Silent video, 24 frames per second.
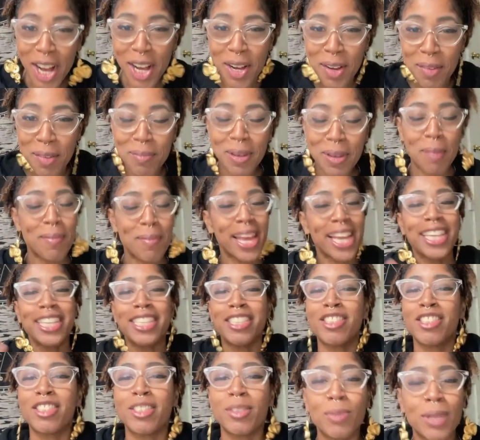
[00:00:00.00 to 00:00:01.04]
but make it
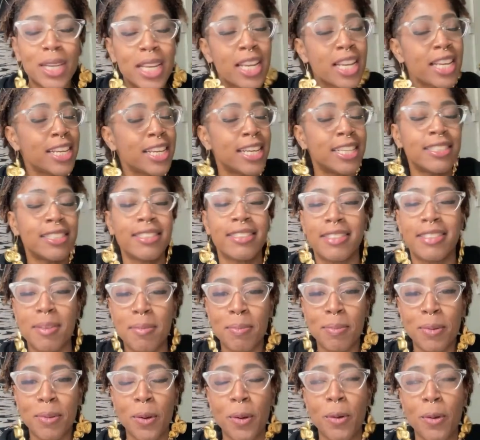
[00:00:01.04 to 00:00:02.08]
sweet and
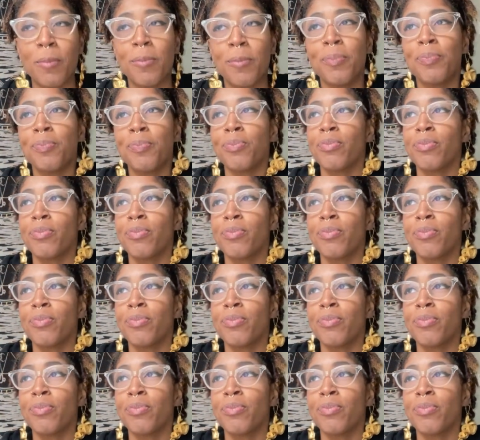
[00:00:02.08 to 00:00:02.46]
simple.